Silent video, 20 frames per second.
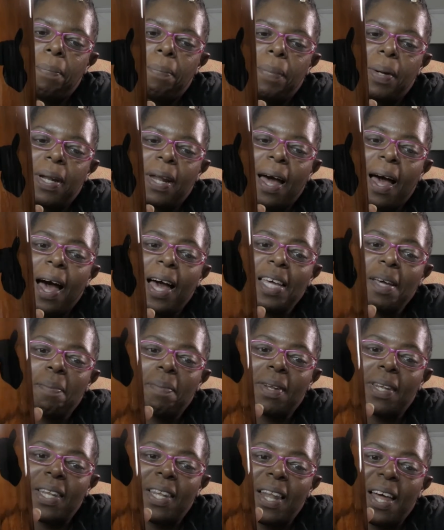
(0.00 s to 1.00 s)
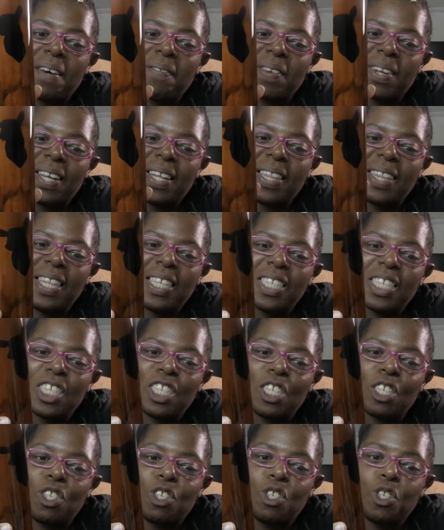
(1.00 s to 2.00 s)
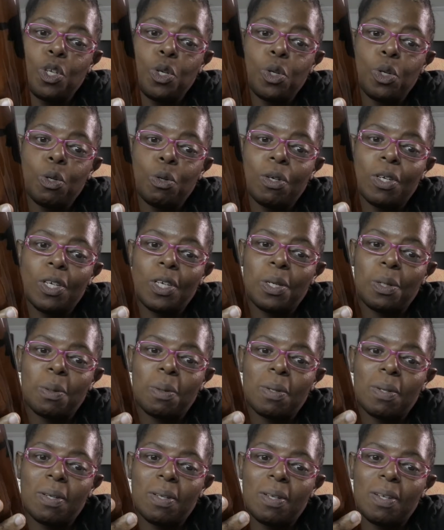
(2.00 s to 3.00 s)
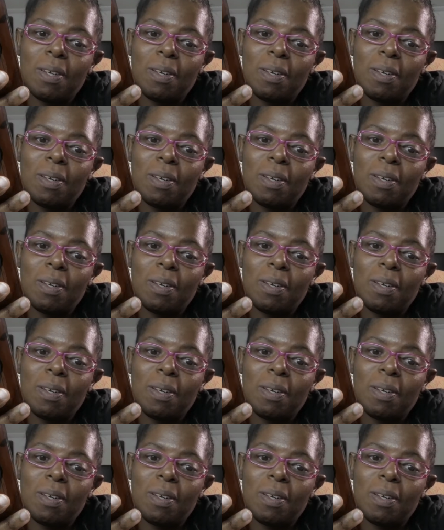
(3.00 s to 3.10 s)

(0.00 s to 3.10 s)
that I am loving it. This is just too cute.